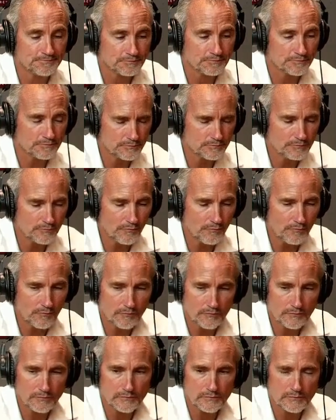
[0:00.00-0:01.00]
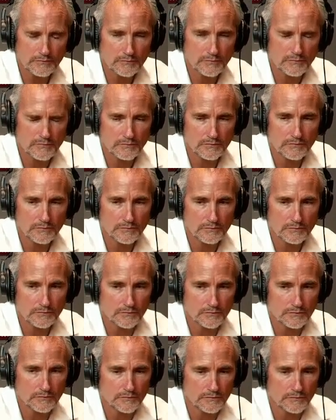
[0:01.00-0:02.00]

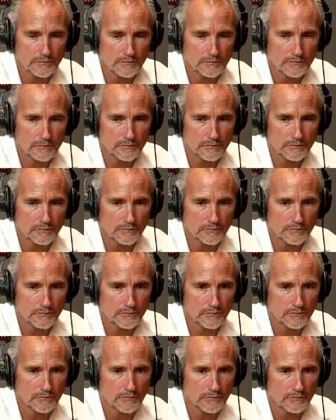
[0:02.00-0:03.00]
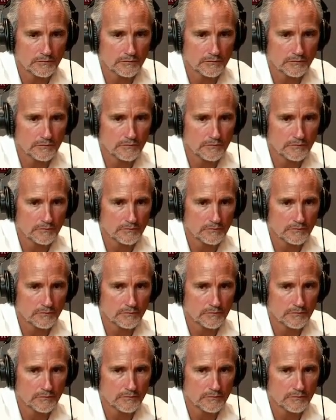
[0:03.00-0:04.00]

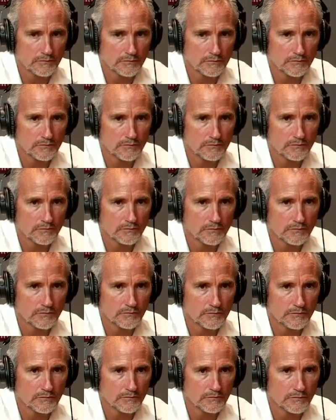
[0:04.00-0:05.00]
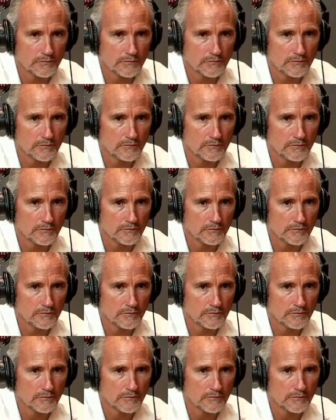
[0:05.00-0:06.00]

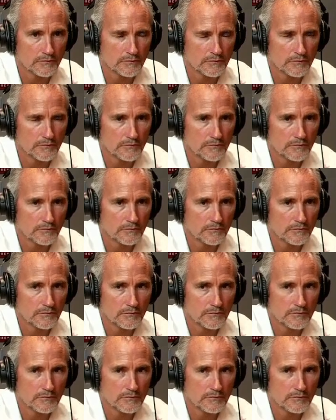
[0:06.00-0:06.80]
(not speaking)